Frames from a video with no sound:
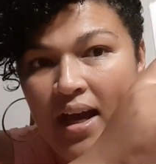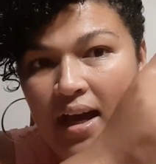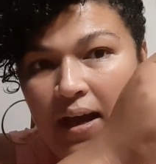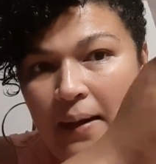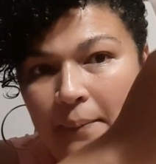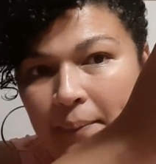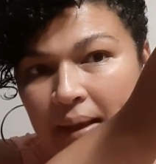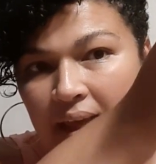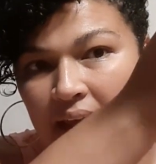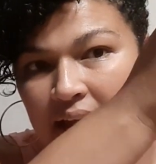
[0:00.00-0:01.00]

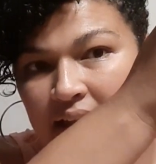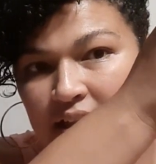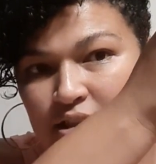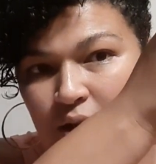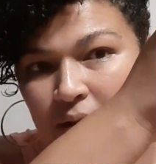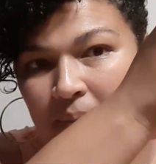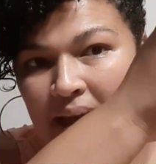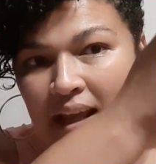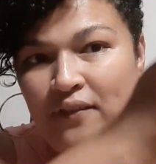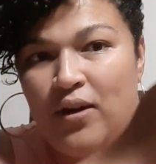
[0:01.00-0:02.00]
And it's got my
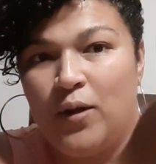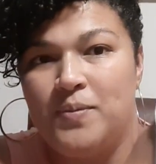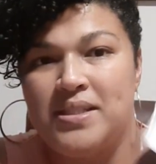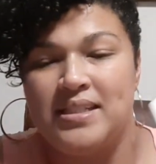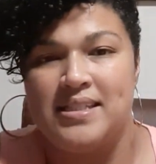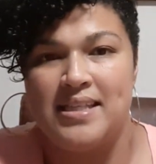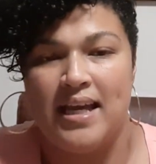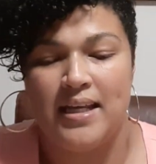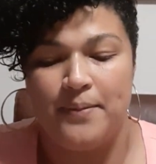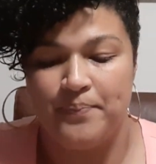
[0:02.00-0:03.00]
envelopes
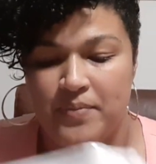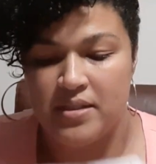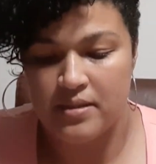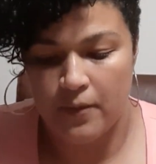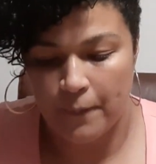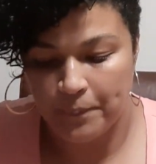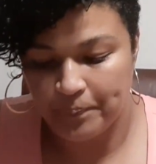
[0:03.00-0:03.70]
inside. So